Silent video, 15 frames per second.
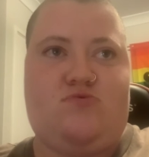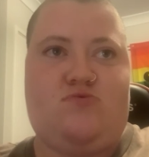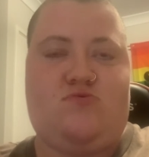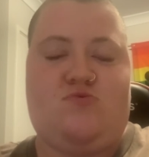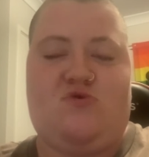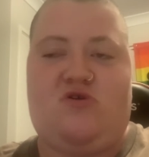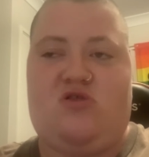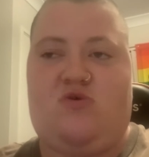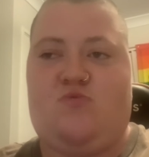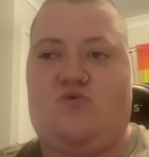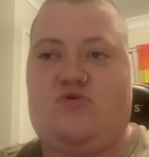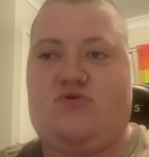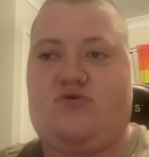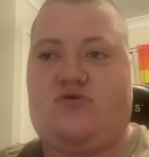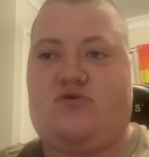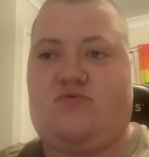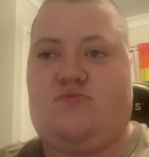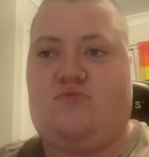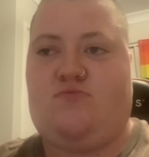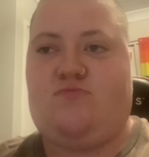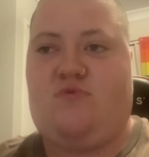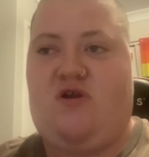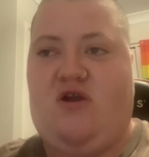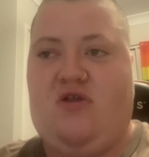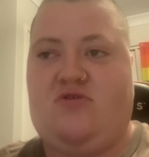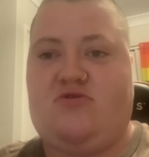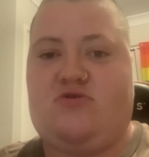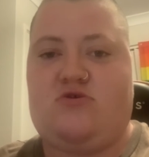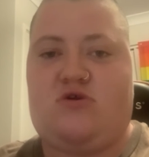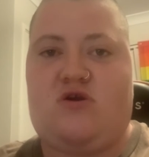really was
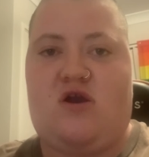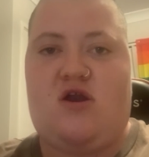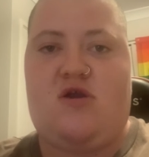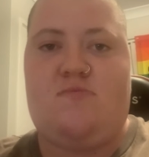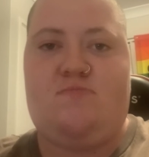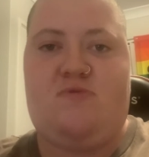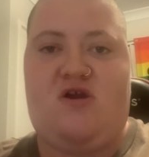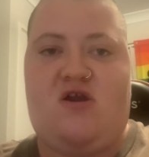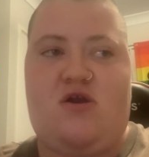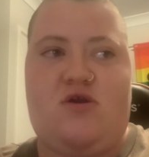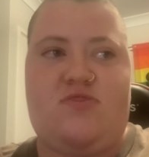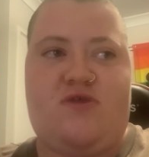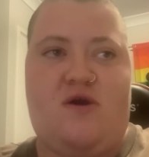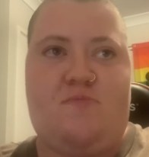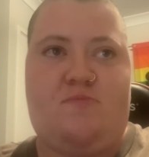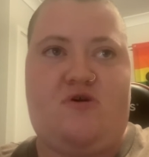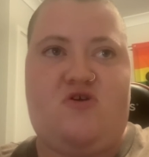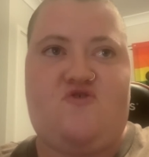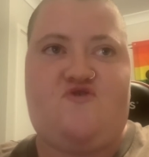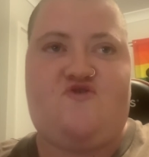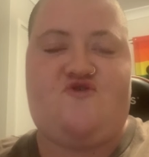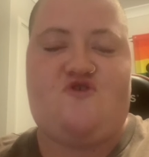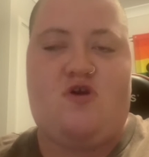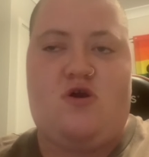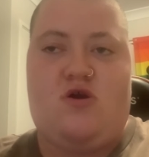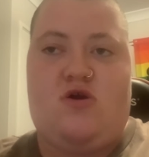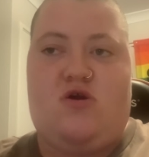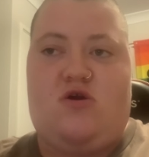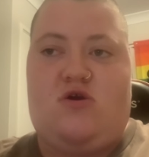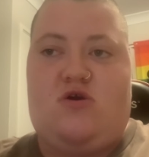into gaming that much.
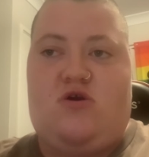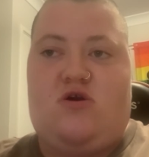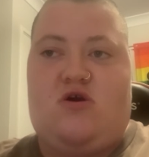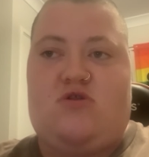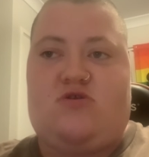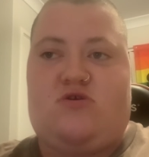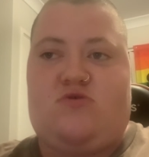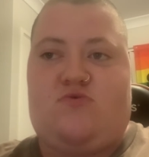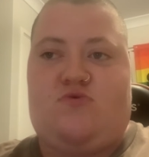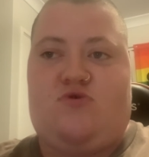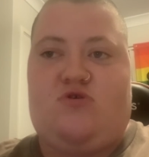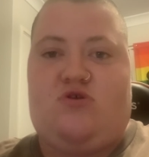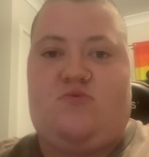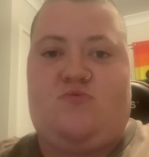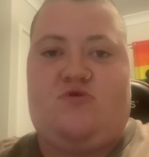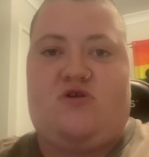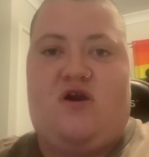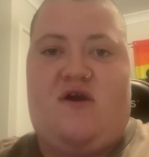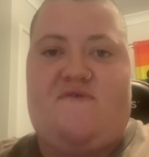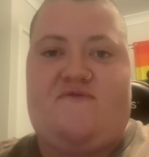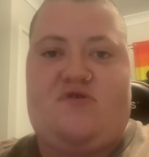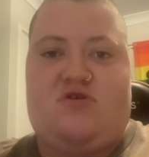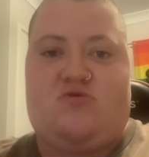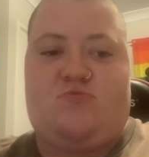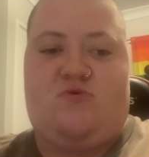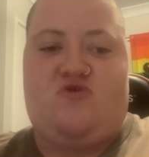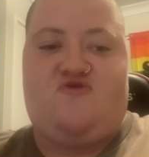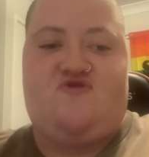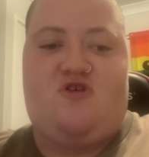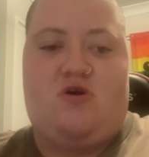I didn't really want to have it as
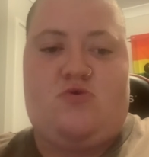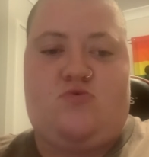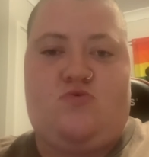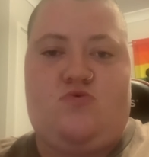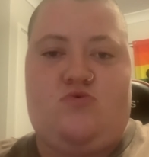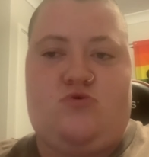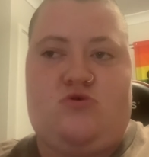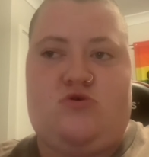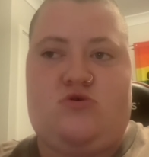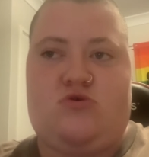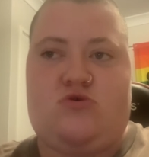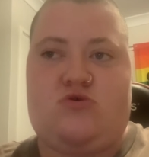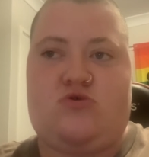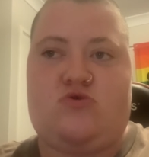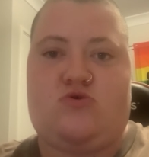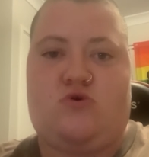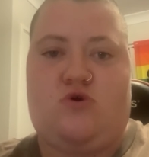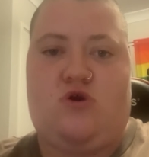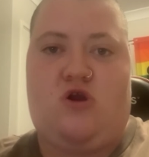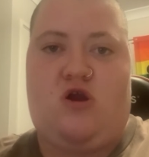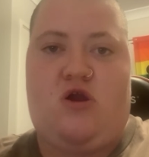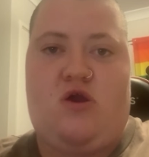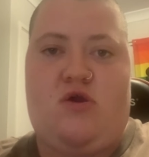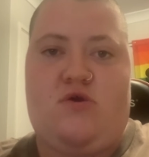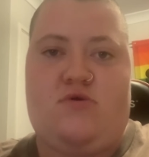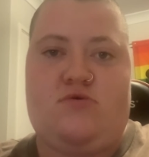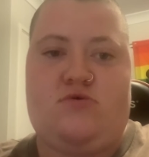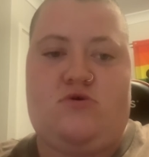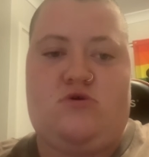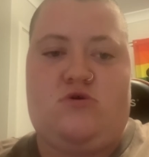my channel, so
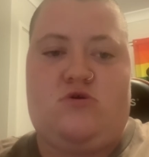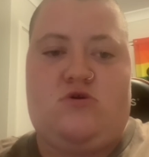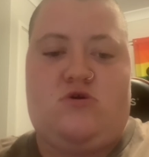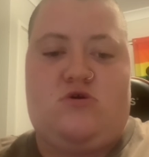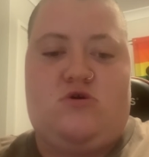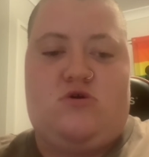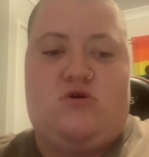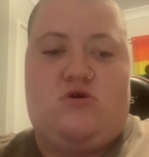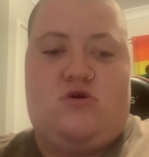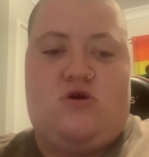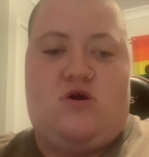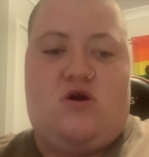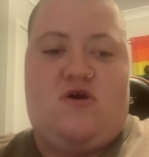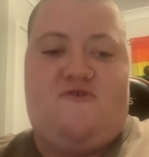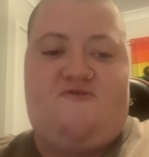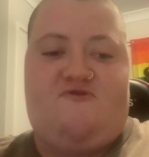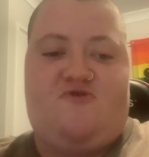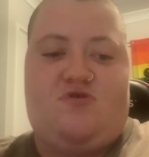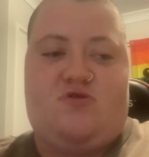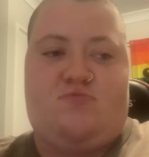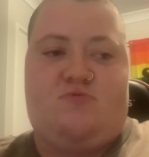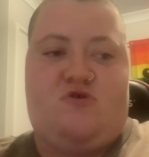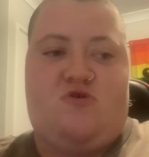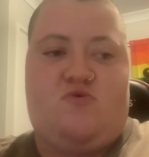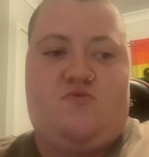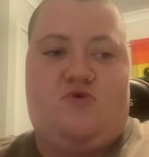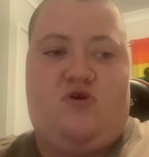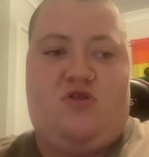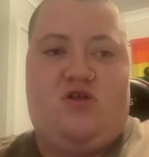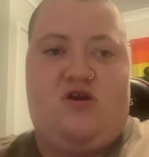I've just been
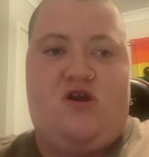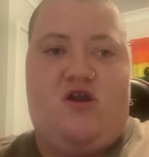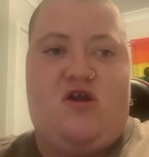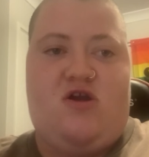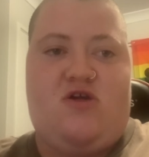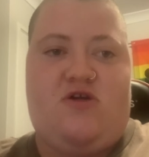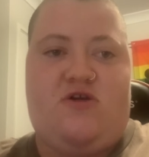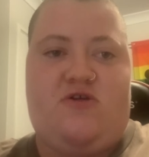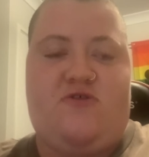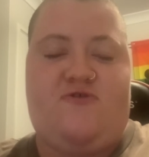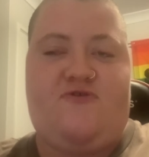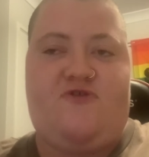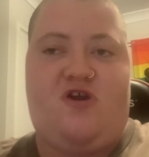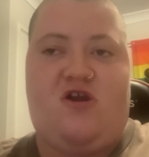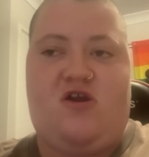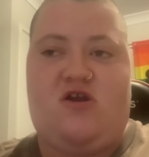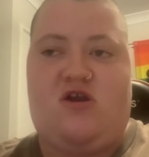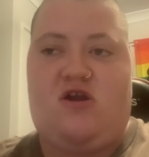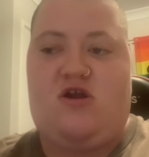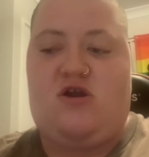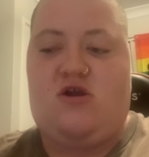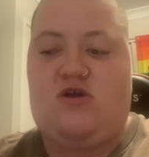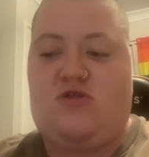really thinking